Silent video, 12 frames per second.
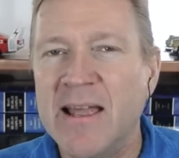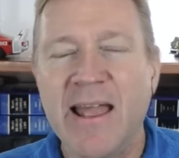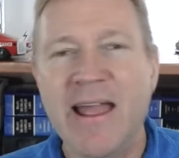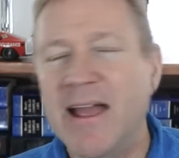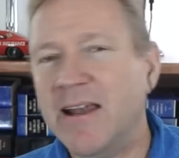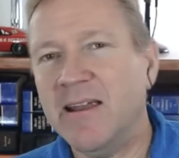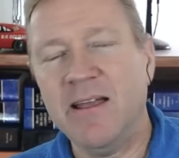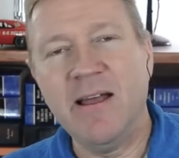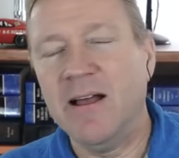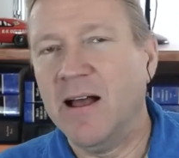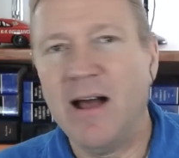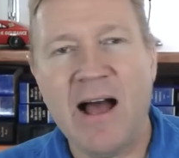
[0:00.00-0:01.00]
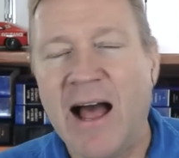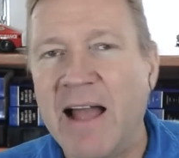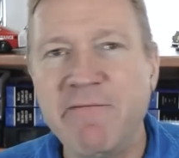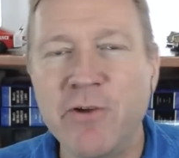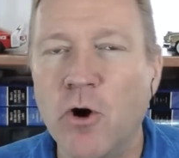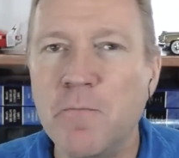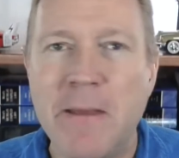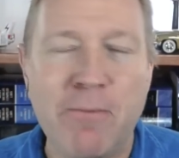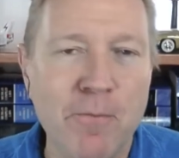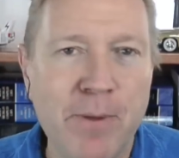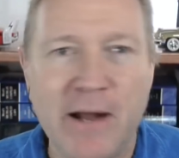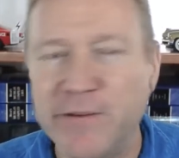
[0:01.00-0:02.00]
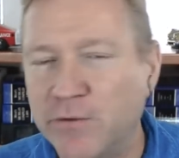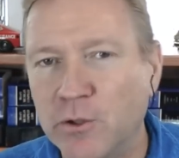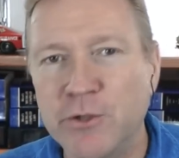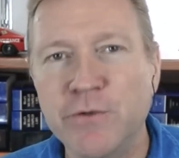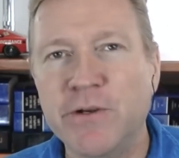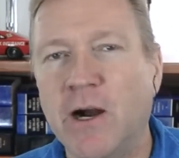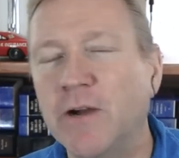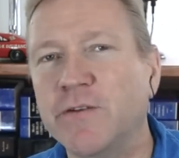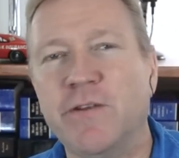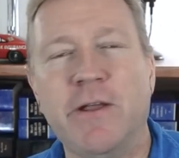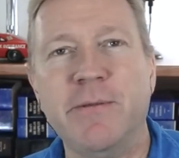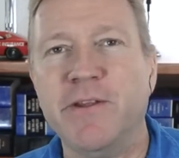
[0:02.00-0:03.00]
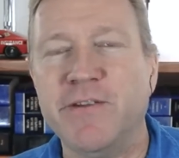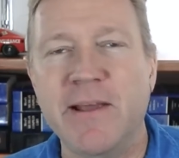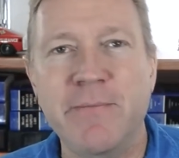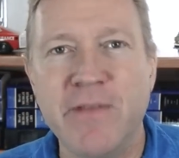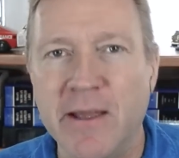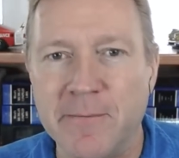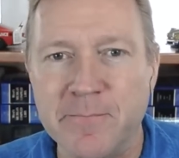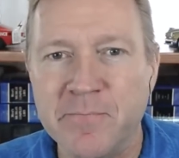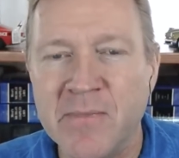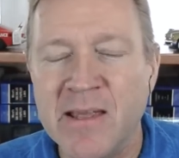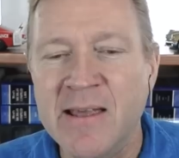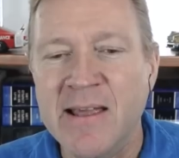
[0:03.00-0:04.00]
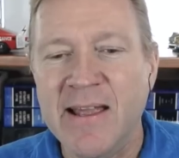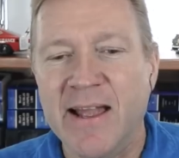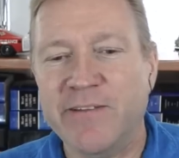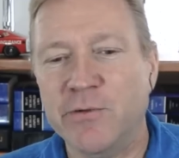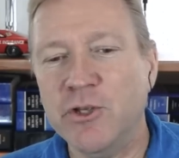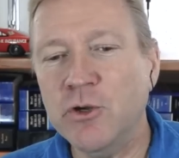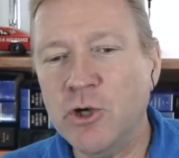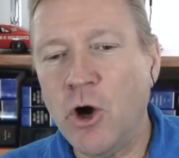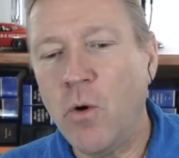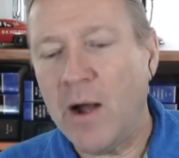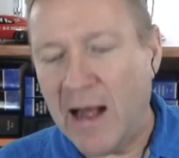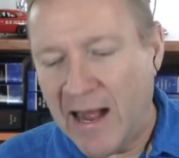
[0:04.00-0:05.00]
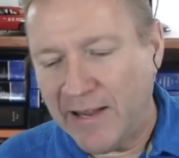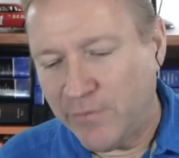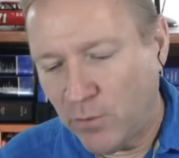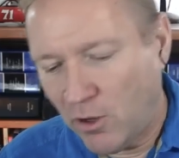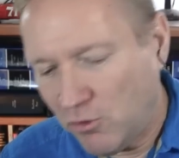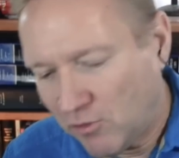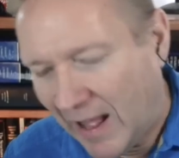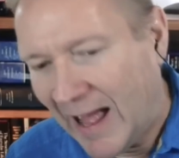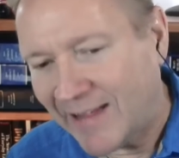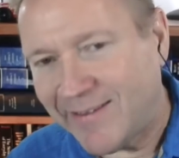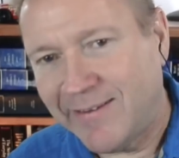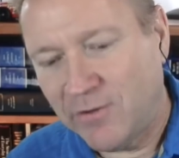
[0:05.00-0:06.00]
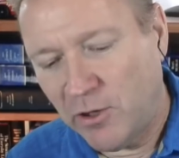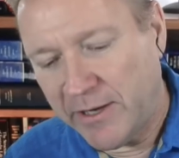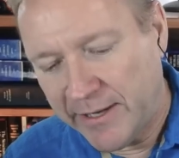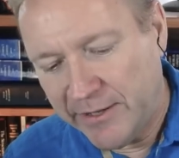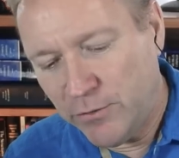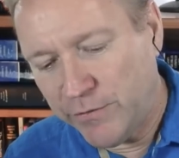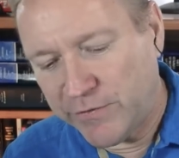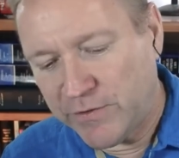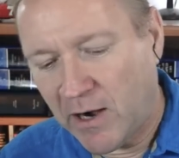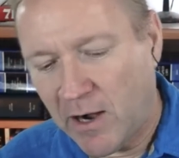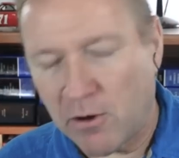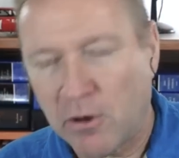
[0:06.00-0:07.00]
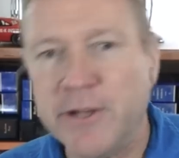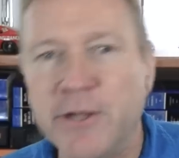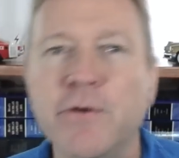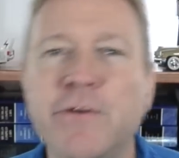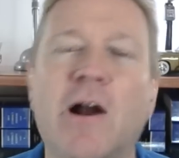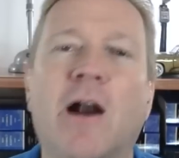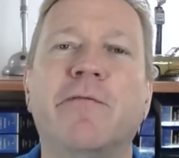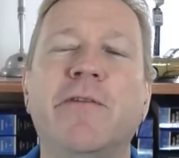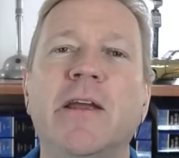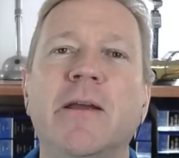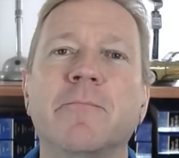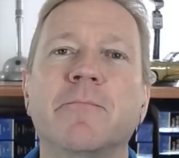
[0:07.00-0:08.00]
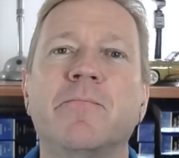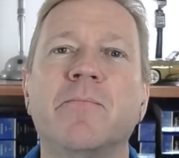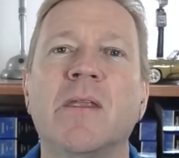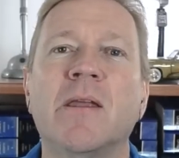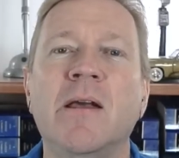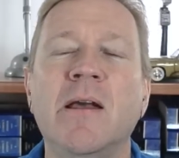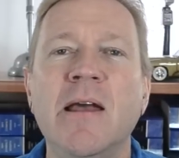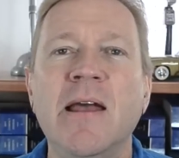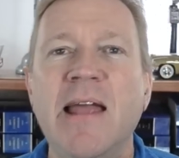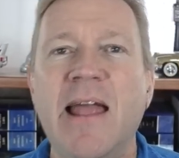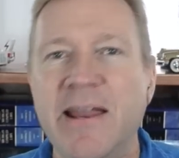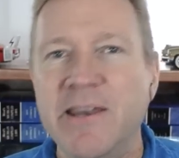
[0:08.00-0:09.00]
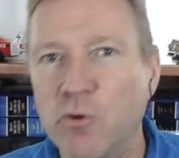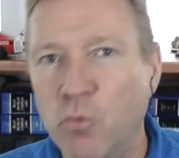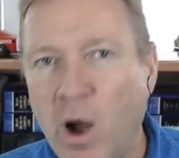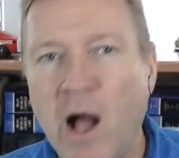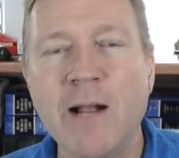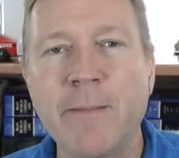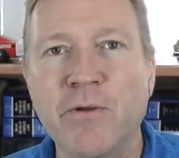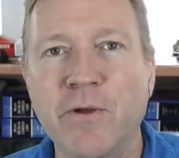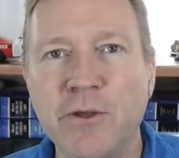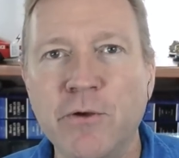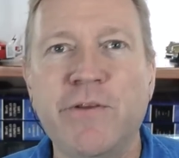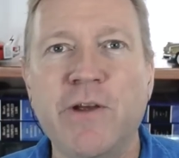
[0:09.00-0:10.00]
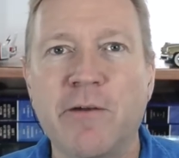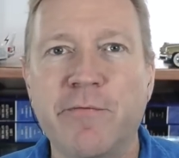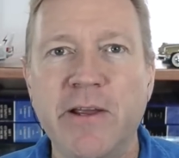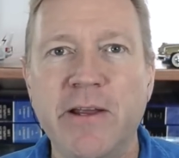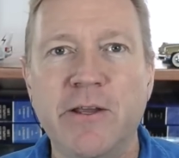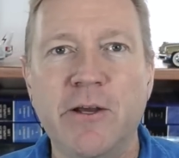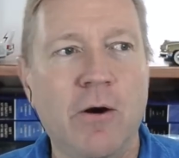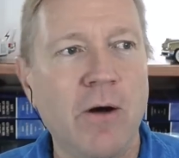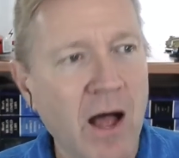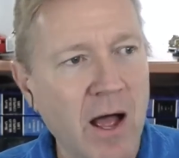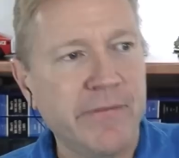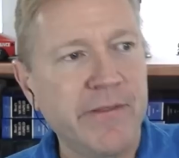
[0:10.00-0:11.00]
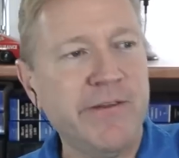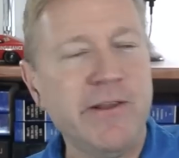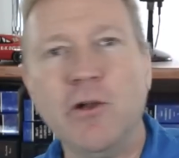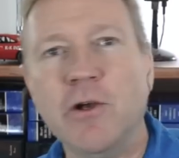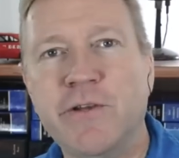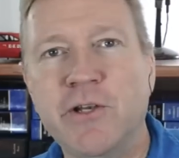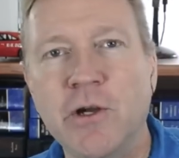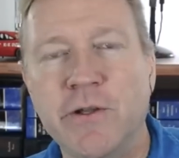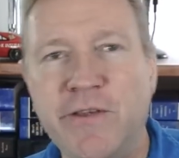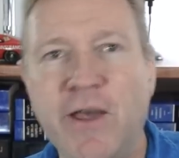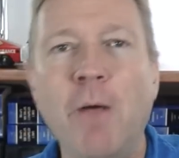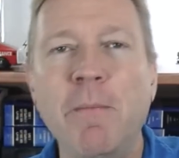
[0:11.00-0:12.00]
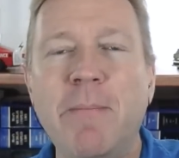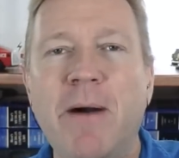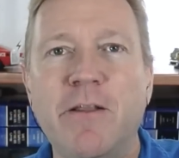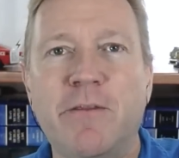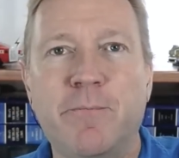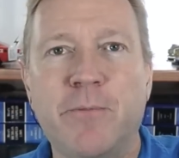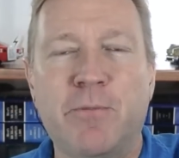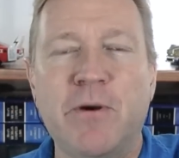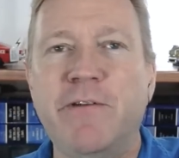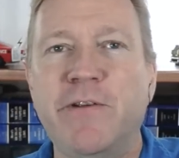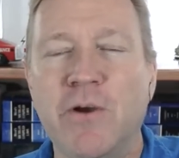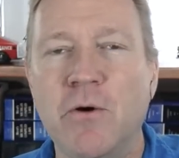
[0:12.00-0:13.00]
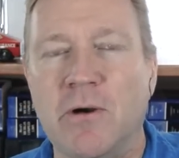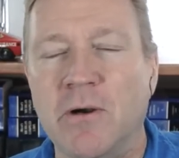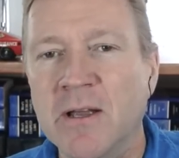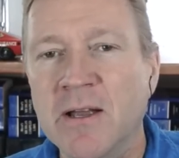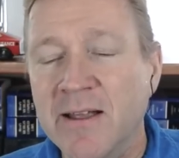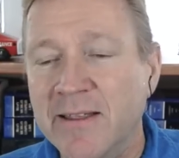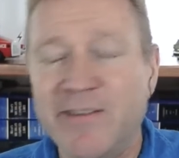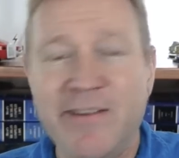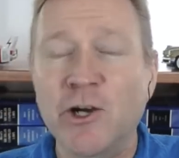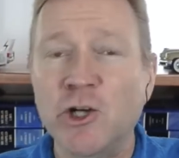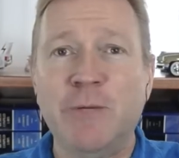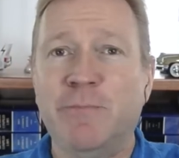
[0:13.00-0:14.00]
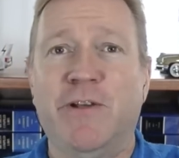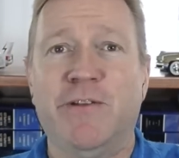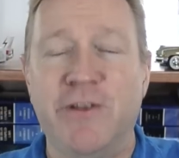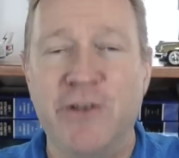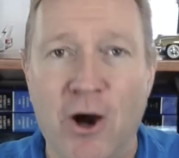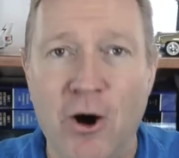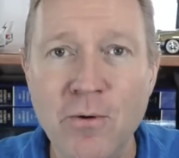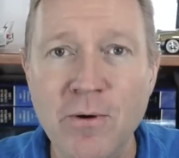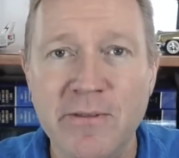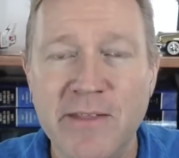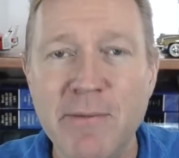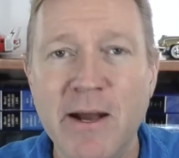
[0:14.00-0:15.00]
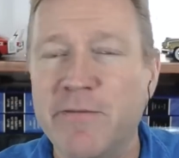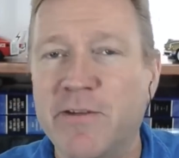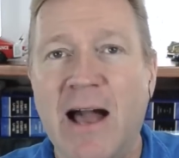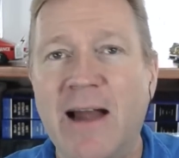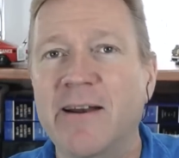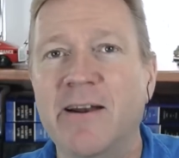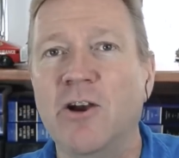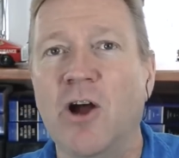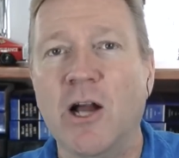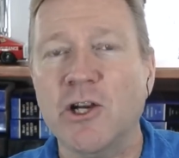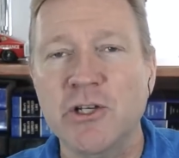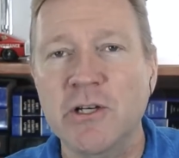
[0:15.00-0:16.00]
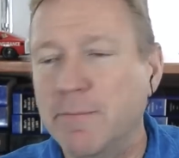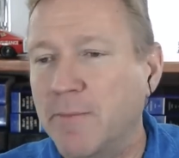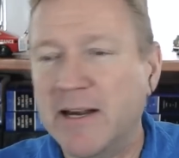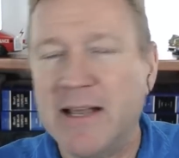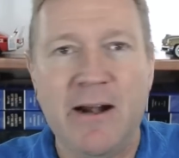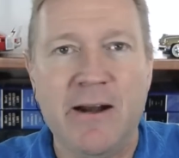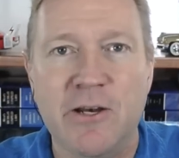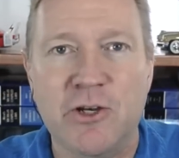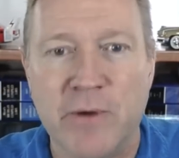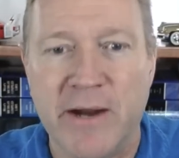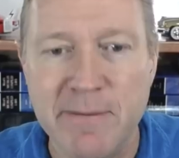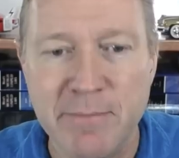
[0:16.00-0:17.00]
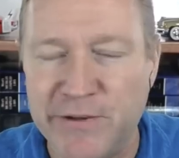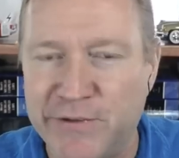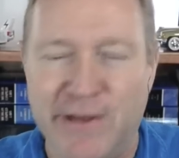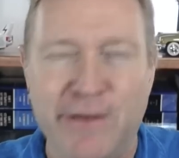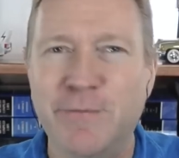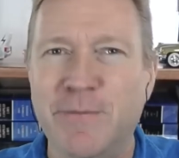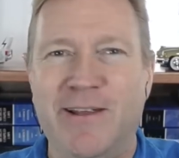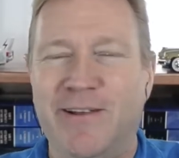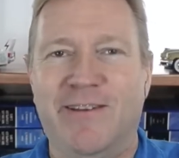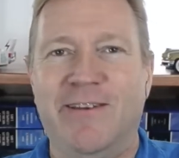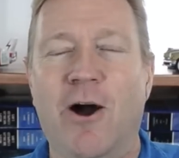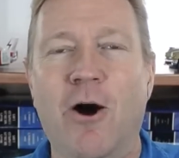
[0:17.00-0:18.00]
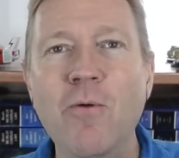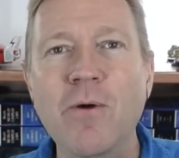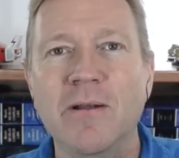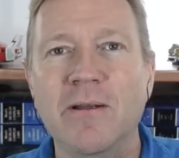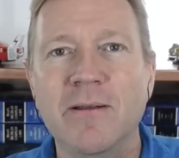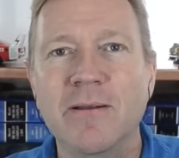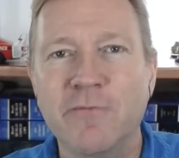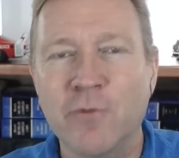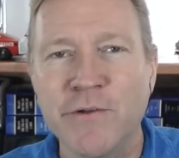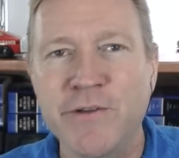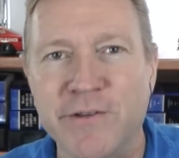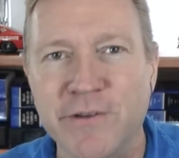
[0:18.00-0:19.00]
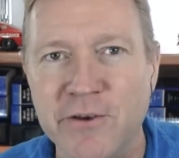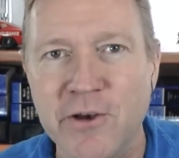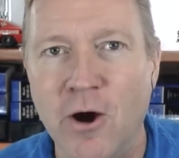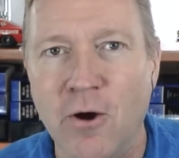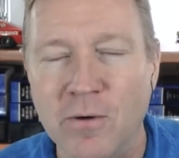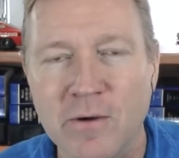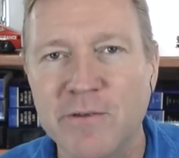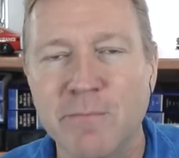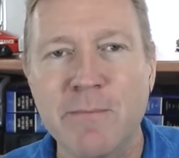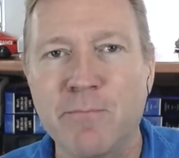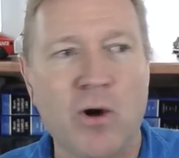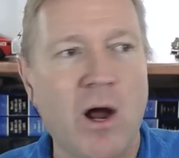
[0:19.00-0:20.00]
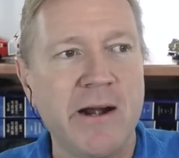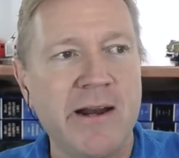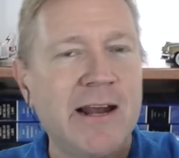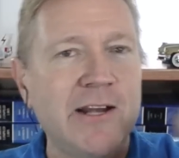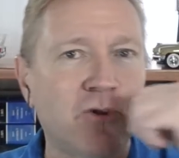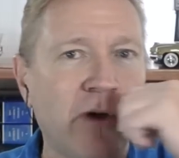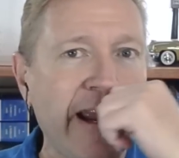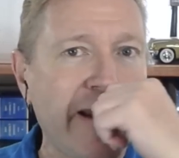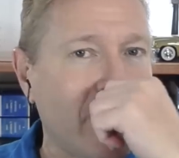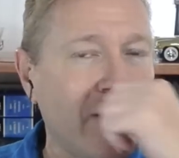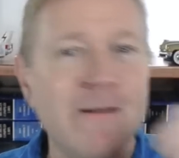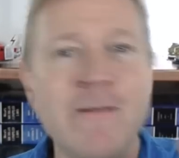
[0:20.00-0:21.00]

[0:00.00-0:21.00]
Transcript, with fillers: And I've known people who bought and sold used cars will tell you the same thing. And so when you go onto a lot to look at a used car or a used RV, and you walk up to a used RV and you go, huh, this thing looks good. Tell me about the previous owner. The dealership doesn't know. They might have got it at an auction. They might have got it at a trade-in, but the salesman doesn't know. Of course he doesn't know. Somebody brought it in on trade.